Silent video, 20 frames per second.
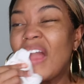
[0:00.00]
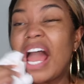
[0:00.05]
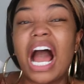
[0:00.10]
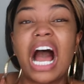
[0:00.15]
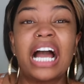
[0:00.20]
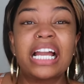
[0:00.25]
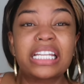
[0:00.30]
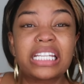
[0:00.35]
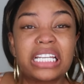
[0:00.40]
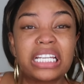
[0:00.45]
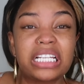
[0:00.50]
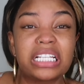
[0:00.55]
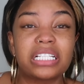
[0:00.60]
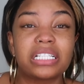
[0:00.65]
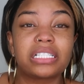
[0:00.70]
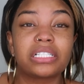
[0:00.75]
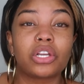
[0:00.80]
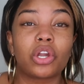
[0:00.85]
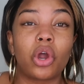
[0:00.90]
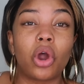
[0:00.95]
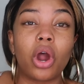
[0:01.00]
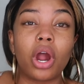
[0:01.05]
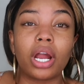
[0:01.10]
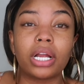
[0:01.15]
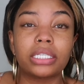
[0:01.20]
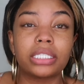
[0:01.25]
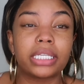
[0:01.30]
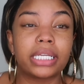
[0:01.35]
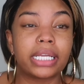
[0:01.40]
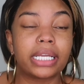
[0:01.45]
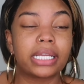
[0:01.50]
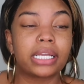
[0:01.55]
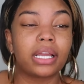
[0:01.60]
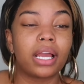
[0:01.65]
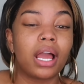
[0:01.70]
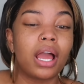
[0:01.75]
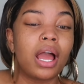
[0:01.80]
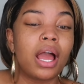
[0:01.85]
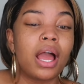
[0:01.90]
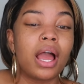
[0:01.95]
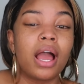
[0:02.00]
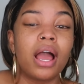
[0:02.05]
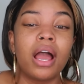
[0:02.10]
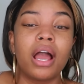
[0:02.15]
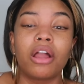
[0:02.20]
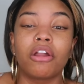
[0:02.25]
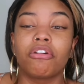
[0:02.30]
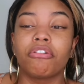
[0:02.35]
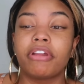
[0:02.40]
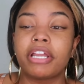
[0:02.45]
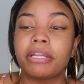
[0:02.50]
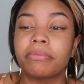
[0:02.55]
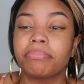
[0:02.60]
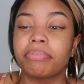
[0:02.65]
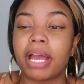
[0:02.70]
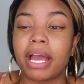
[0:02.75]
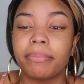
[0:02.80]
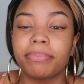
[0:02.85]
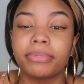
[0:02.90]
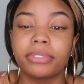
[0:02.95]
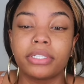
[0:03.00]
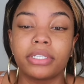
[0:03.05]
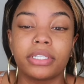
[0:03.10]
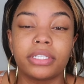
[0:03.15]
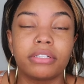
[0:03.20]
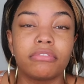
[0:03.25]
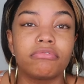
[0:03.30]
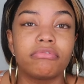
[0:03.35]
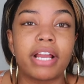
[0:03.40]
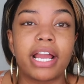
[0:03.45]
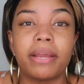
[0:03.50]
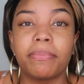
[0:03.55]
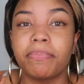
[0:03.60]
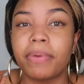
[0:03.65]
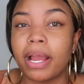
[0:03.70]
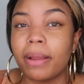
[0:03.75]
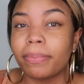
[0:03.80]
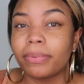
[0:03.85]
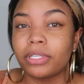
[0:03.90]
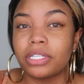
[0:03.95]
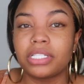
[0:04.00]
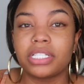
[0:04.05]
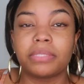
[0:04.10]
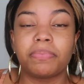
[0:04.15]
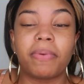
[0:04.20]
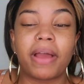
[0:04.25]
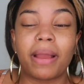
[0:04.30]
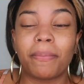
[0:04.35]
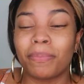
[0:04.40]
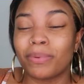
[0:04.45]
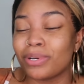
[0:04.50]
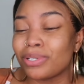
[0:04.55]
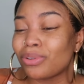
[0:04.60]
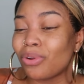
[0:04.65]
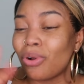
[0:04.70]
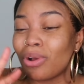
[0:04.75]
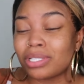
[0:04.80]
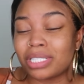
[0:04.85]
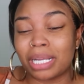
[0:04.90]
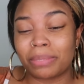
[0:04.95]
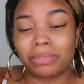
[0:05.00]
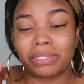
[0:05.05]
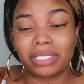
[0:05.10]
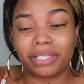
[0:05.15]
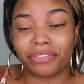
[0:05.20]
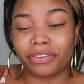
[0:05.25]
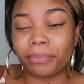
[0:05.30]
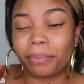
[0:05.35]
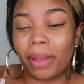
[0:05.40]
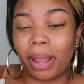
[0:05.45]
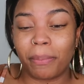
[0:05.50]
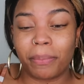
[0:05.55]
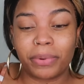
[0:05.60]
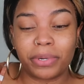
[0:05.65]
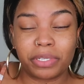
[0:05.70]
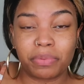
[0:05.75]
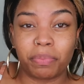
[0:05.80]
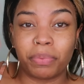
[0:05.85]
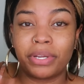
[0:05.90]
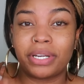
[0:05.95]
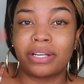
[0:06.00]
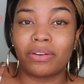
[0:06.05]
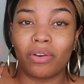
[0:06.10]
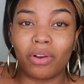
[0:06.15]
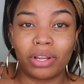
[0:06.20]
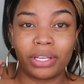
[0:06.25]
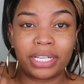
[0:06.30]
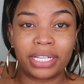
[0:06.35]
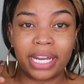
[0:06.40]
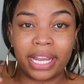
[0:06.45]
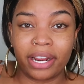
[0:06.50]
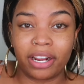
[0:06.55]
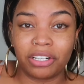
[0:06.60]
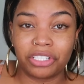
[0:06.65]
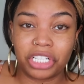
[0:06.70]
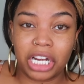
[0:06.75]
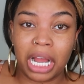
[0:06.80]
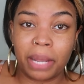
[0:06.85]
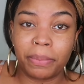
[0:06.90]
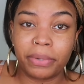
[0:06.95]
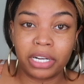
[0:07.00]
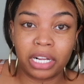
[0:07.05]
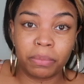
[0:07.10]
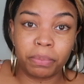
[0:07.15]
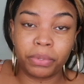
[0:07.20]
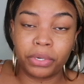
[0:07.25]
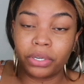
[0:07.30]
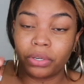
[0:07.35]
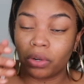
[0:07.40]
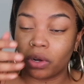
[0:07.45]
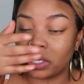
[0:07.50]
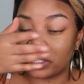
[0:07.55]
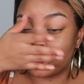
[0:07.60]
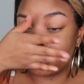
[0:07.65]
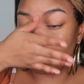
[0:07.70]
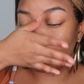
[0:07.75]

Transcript: Onions, garlic, green pepper, red pepper, just peppers, all types of different peppers. Put it all in there, chop it up, put it all in the